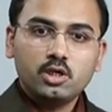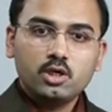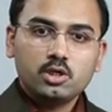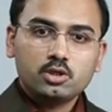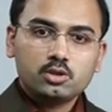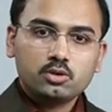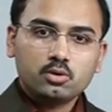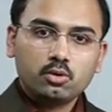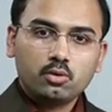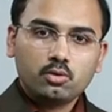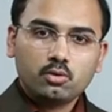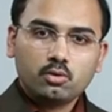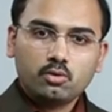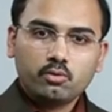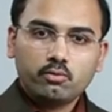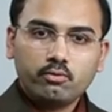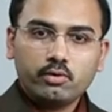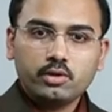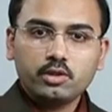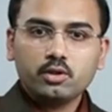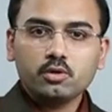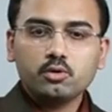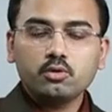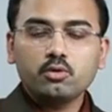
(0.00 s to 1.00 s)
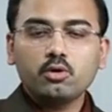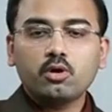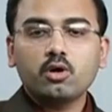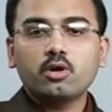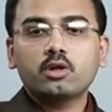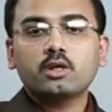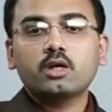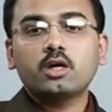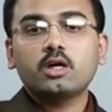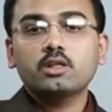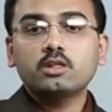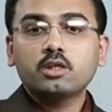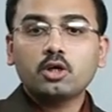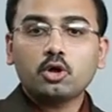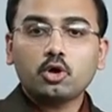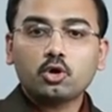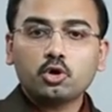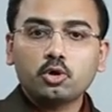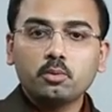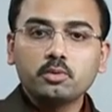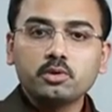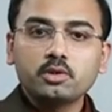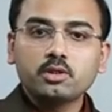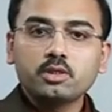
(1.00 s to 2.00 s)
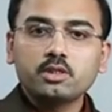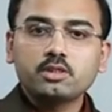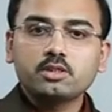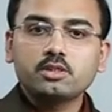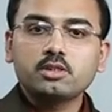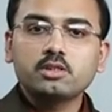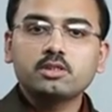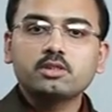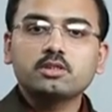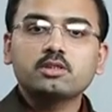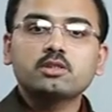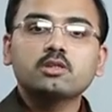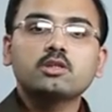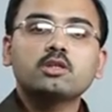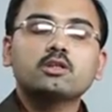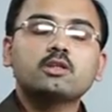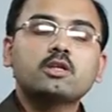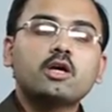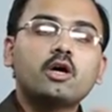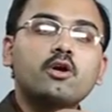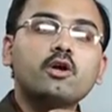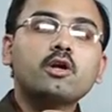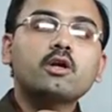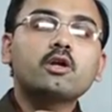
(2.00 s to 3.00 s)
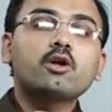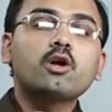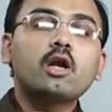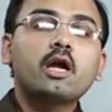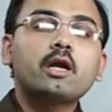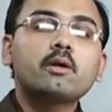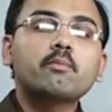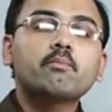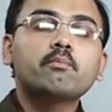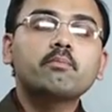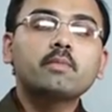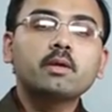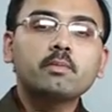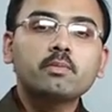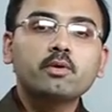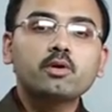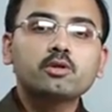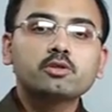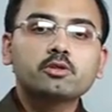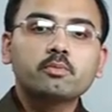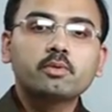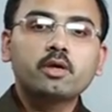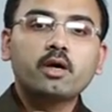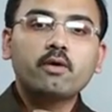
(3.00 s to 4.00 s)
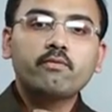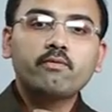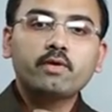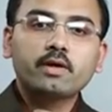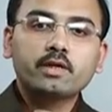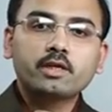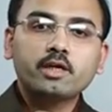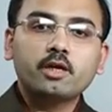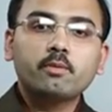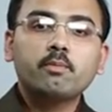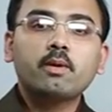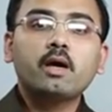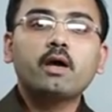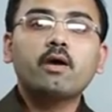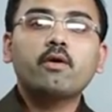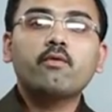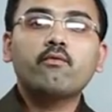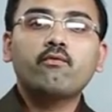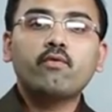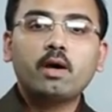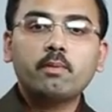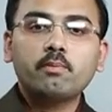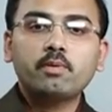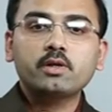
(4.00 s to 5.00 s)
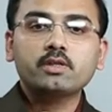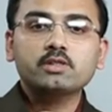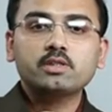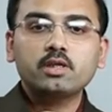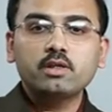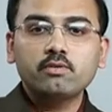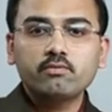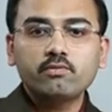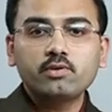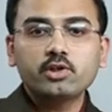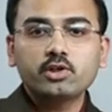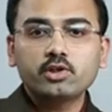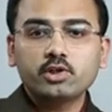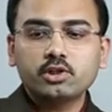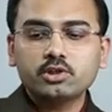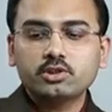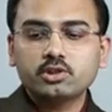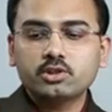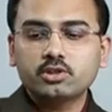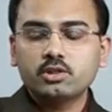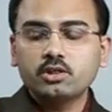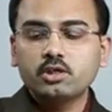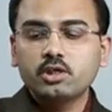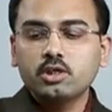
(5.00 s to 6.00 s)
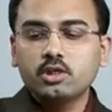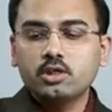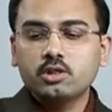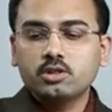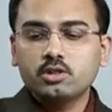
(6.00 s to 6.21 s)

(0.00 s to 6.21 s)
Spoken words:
So whenever you got other autoimmune disease, the thyroid gland may also be affected by fibrous infiltration.